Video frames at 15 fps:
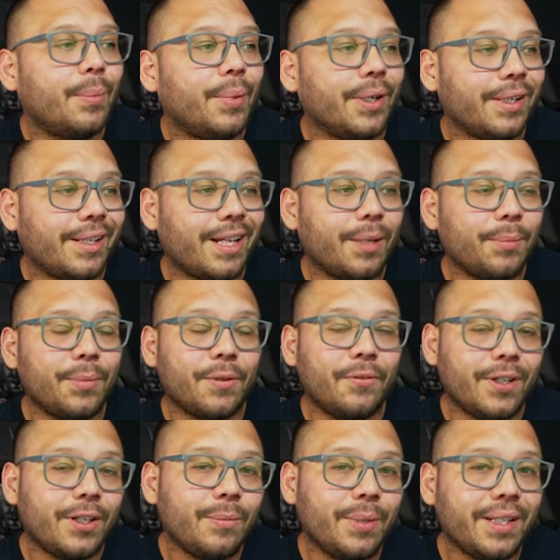But I'm a
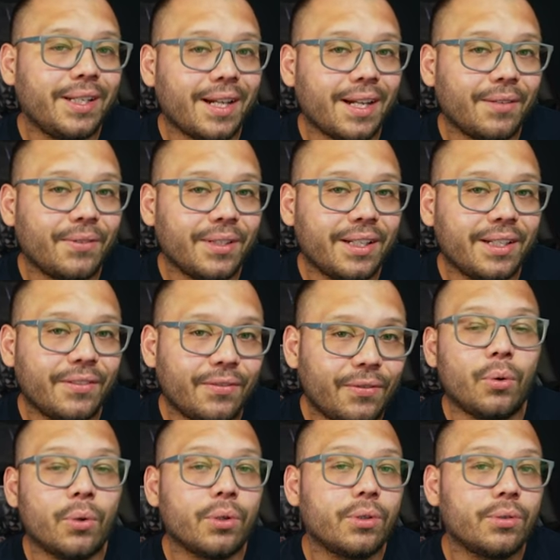very big advocate
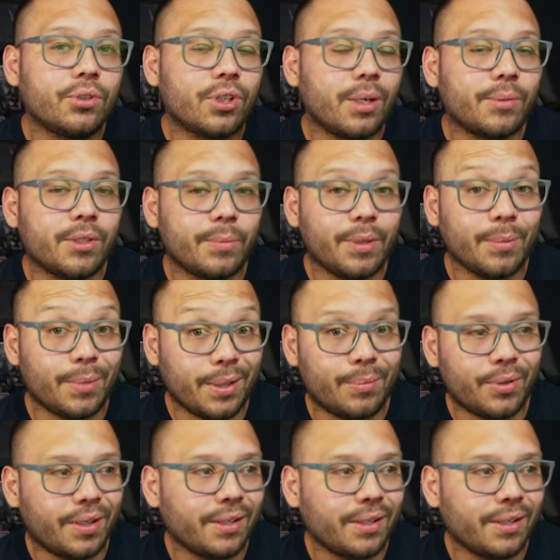for dropshipping pet